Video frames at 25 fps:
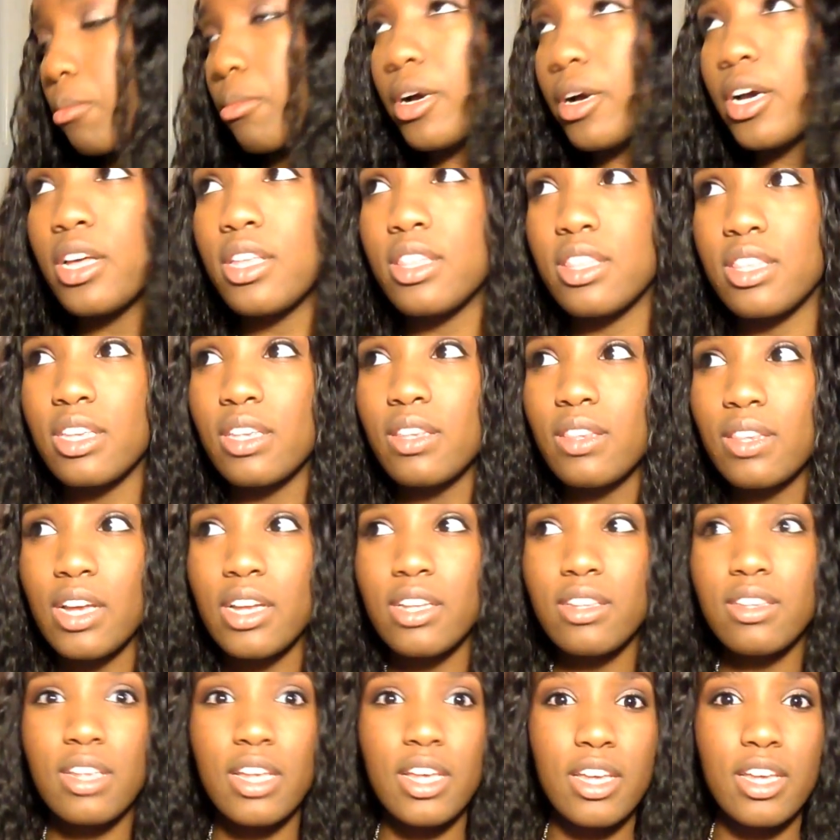but this
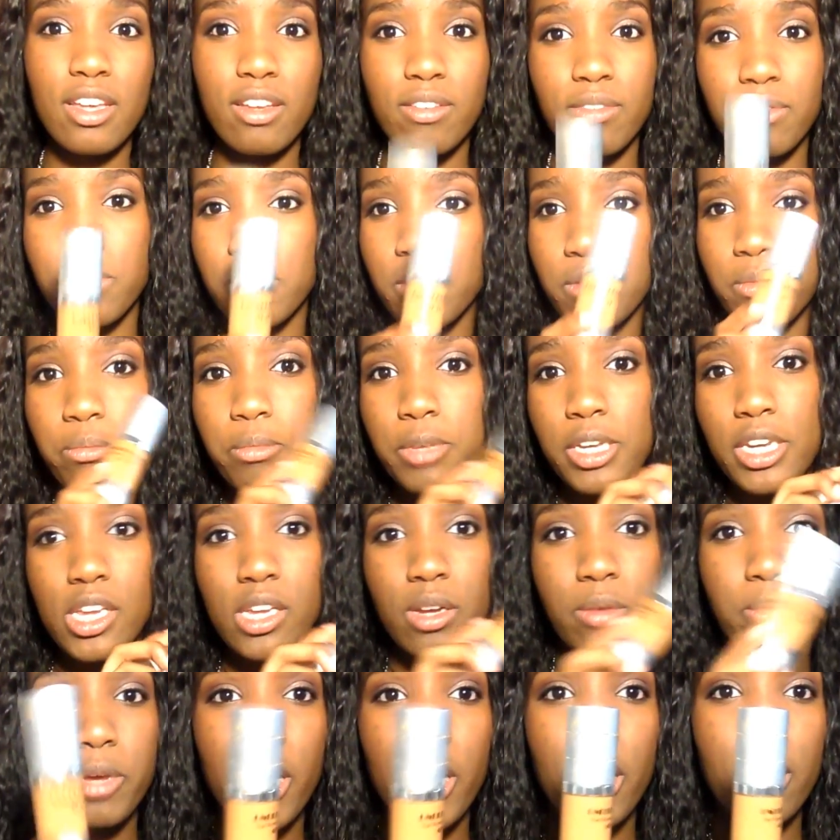I'd say gives
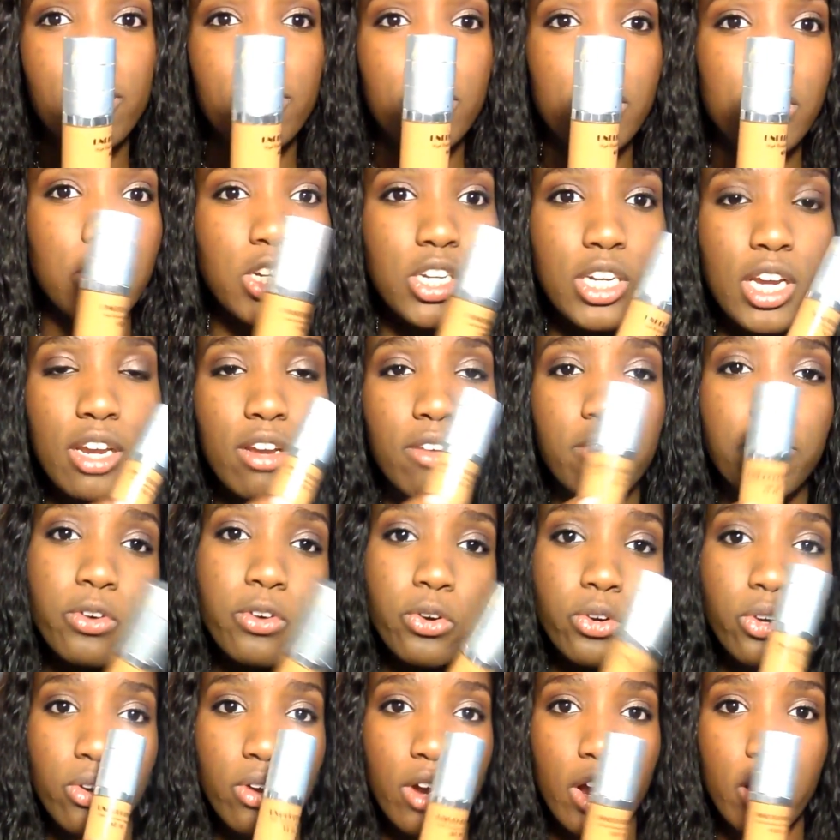medium coverage and it
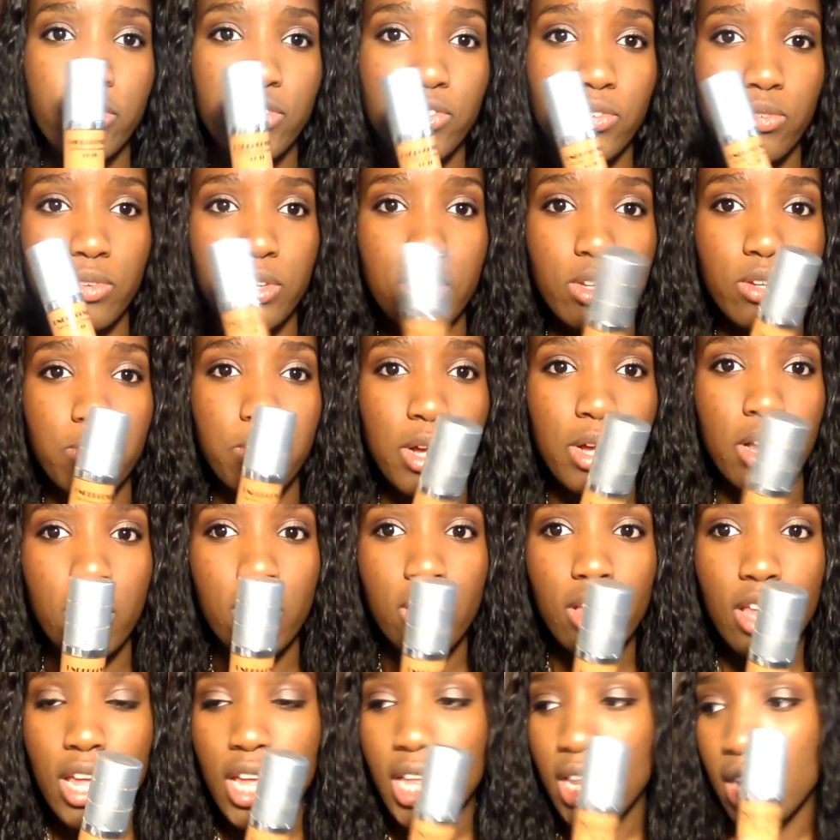photographs really
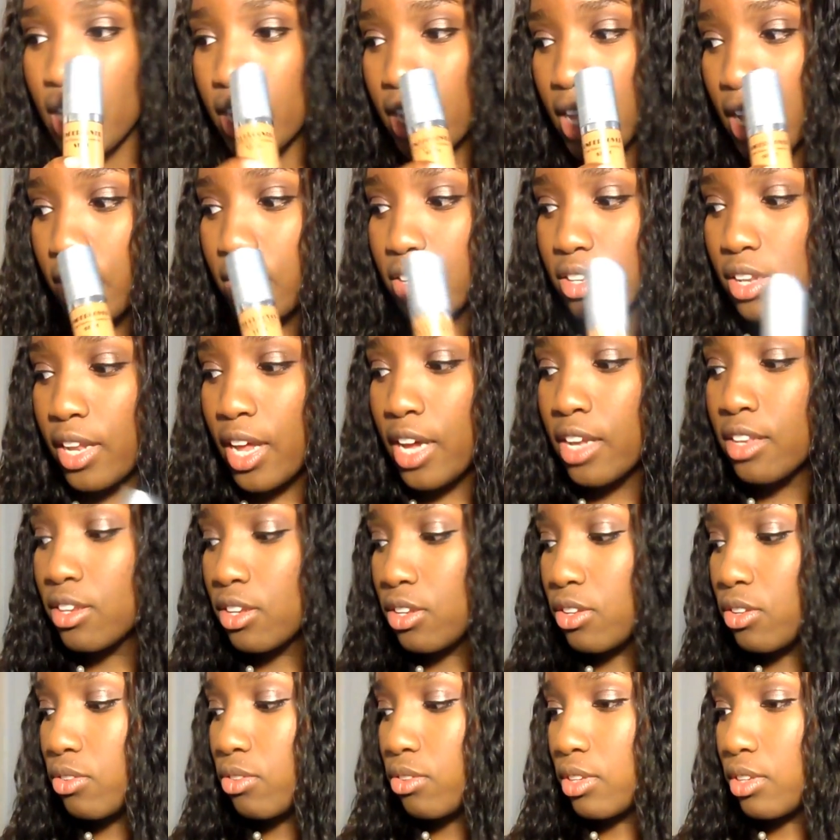well. Like I like
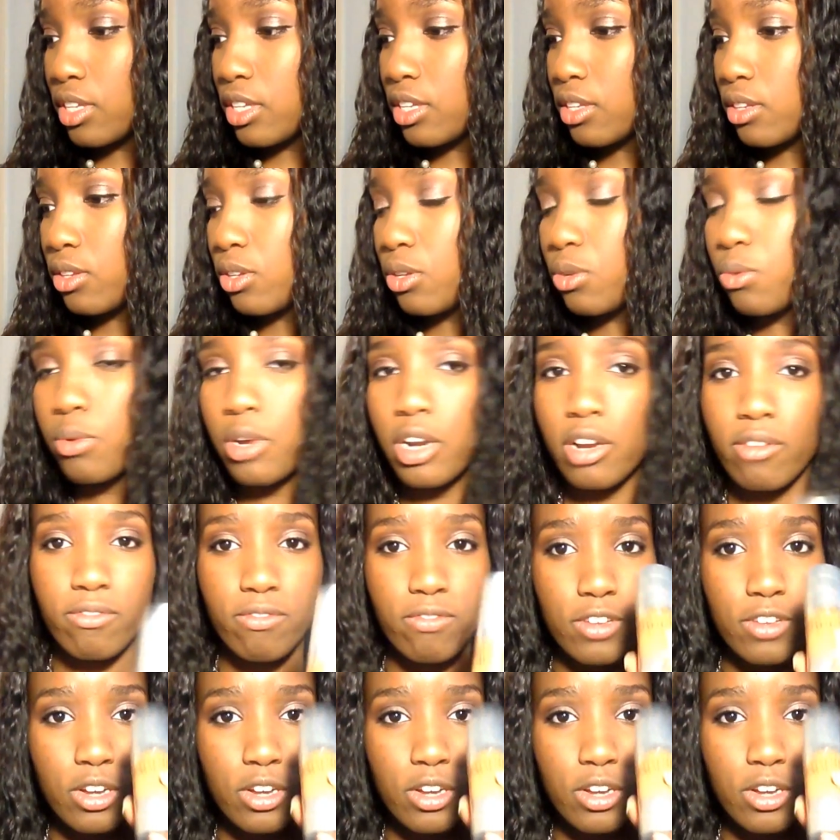to use these two when I'm